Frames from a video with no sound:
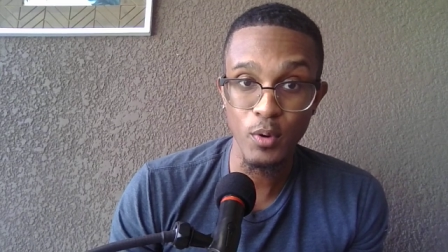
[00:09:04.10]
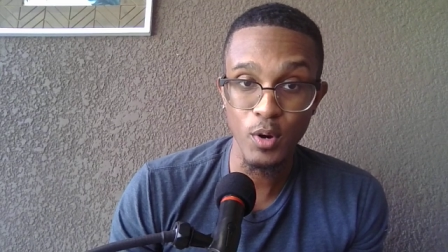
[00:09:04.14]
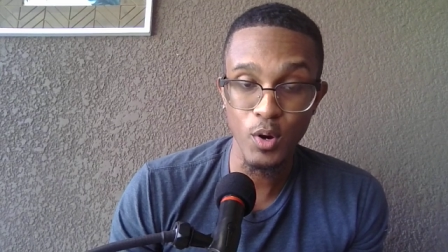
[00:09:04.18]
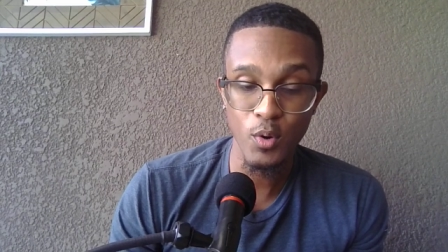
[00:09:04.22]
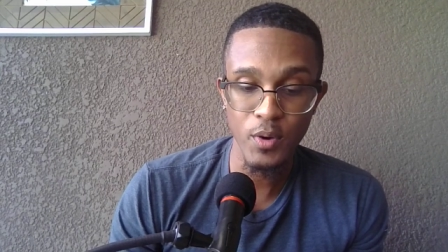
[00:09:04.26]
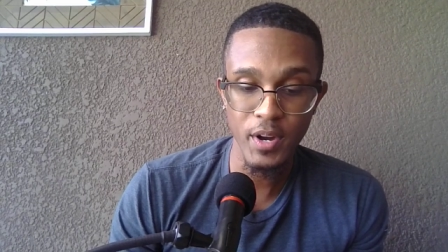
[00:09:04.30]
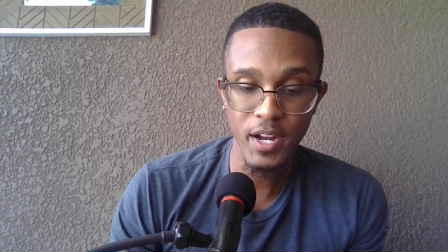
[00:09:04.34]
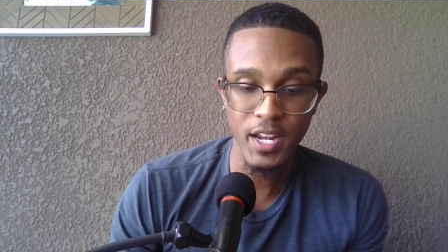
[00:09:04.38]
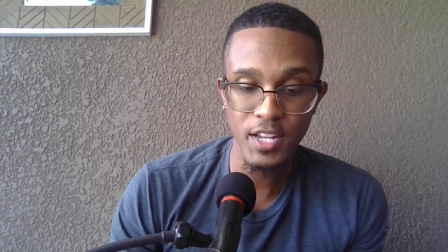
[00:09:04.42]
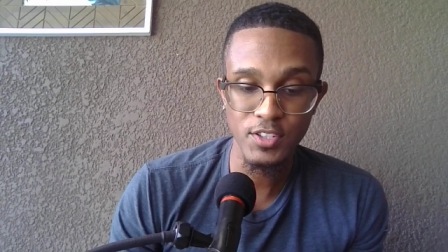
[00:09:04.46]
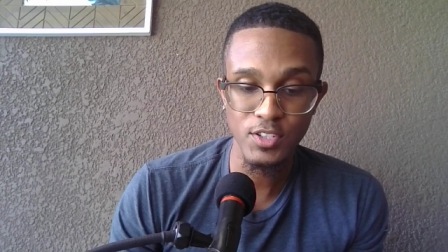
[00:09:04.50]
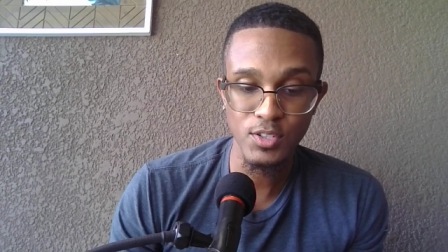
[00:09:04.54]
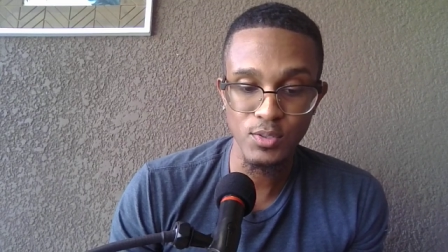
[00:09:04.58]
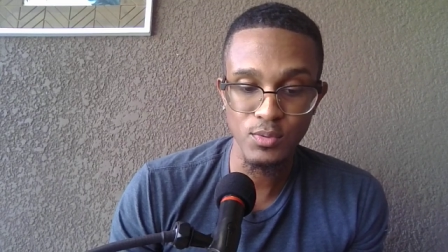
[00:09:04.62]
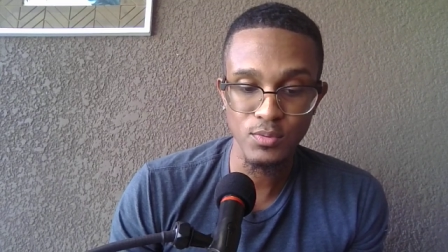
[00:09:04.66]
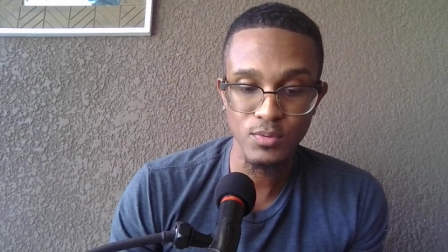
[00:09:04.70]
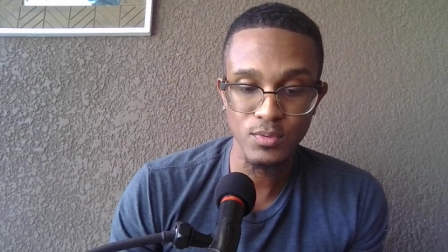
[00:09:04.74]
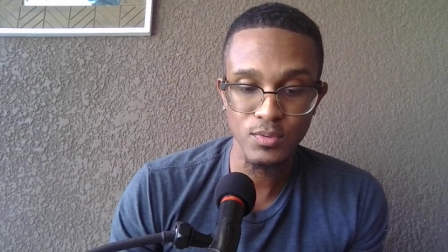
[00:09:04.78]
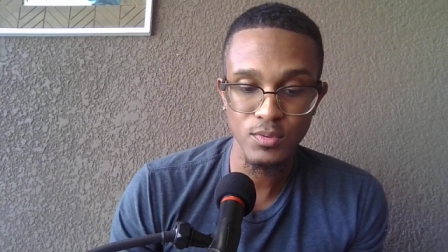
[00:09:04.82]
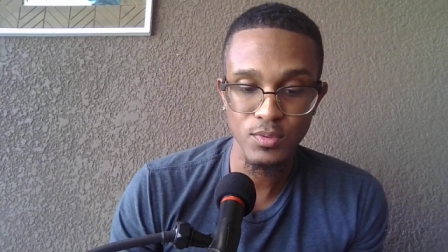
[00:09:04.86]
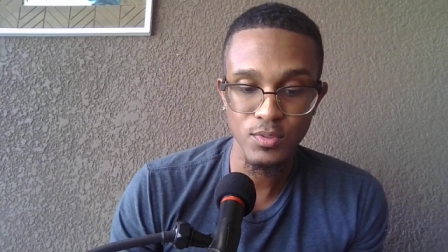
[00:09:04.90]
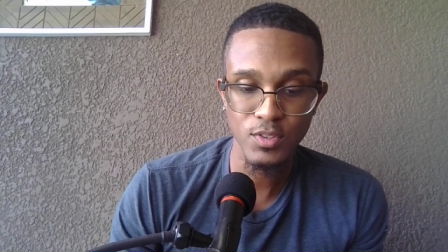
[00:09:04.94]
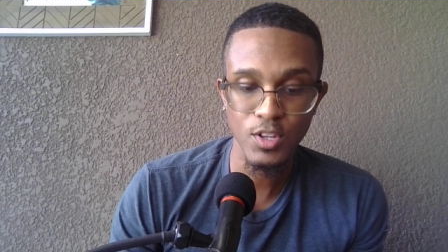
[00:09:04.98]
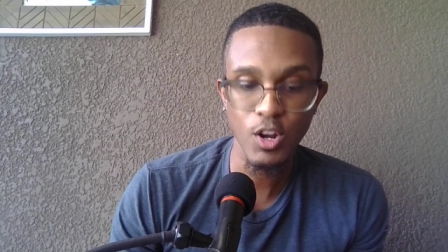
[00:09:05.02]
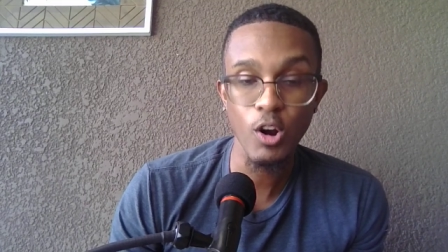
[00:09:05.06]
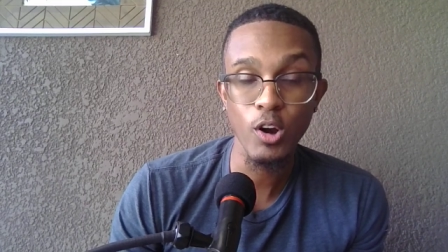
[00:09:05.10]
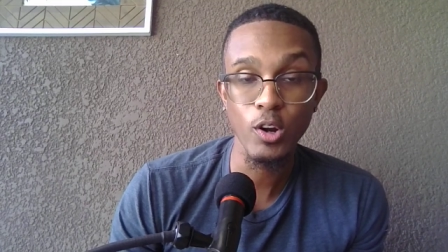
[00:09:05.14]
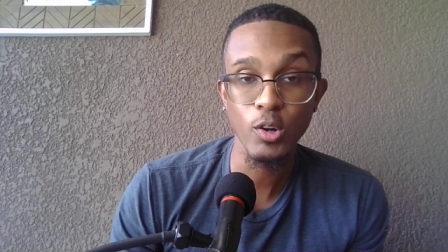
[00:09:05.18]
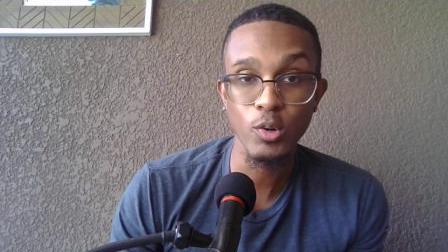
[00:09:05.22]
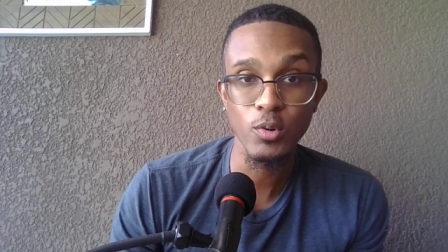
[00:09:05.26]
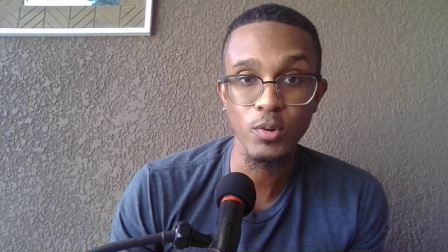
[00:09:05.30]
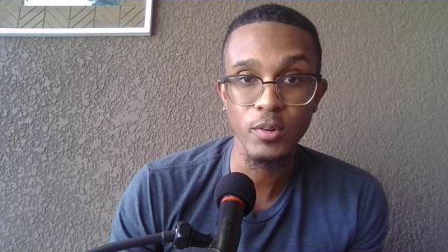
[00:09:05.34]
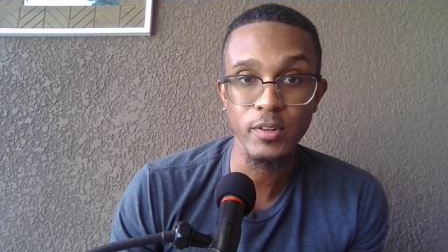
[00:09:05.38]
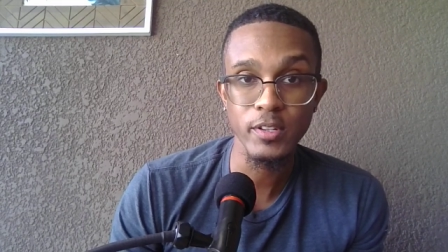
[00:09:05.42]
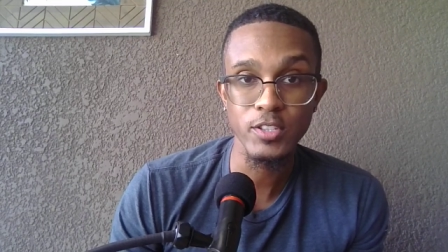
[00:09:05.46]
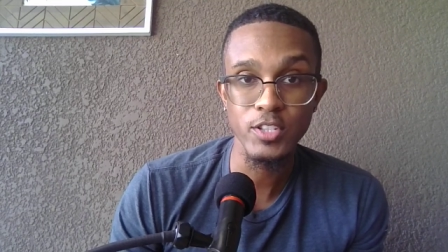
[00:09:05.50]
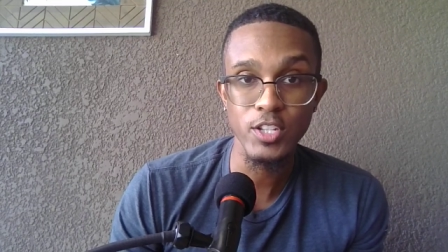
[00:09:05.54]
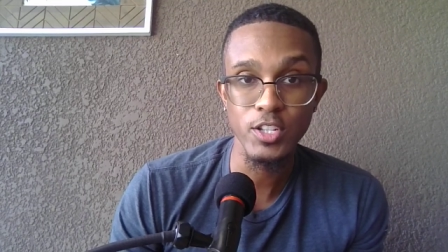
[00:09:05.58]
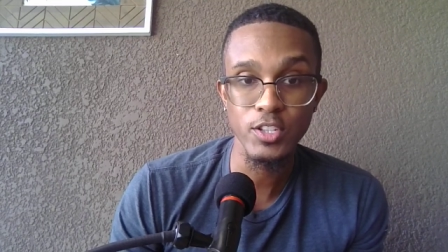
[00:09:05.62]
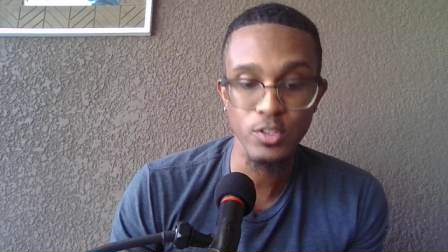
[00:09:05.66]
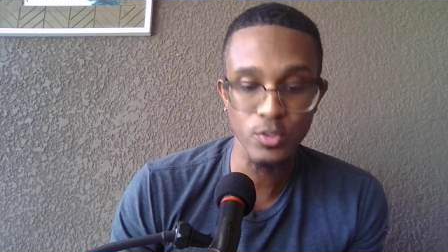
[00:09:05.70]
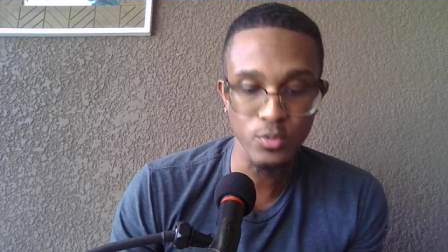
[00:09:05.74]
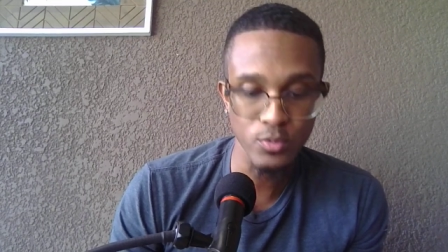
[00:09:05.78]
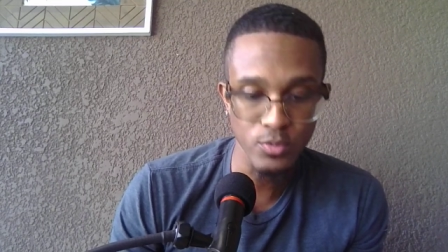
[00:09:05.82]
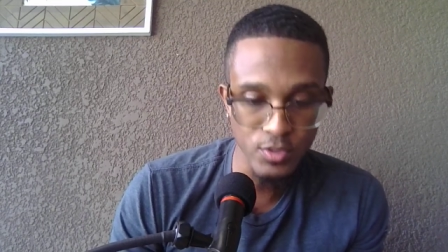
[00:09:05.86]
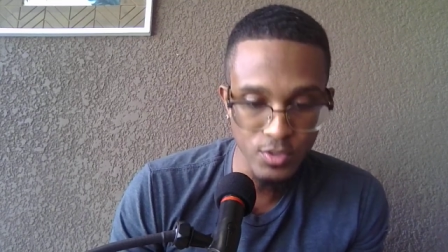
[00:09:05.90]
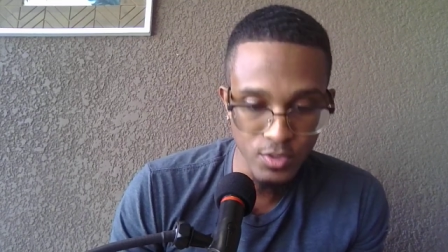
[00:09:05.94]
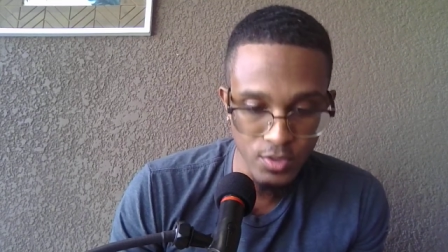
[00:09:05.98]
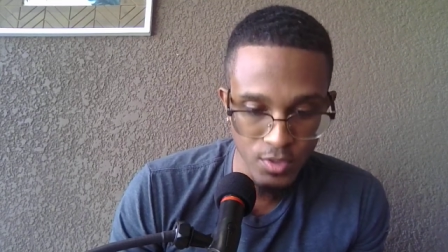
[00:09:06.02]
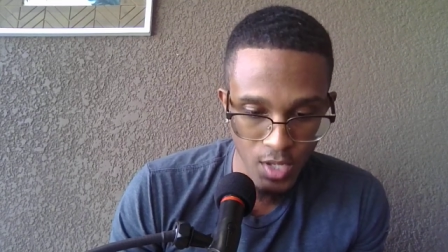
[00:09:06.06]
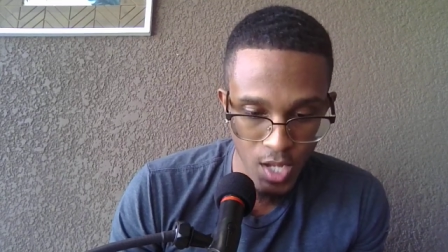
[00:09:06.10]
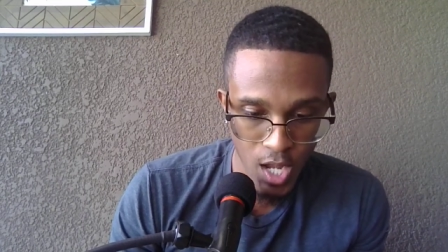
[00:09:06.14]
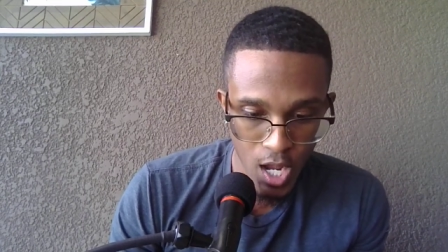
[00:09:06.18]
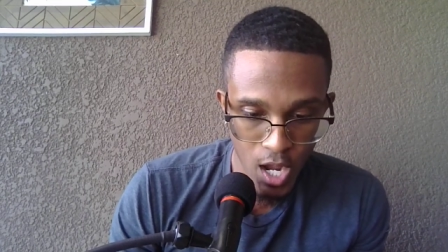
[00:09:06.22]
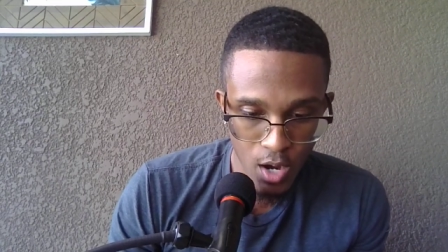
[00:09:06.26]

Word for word: we're going into. The article continues.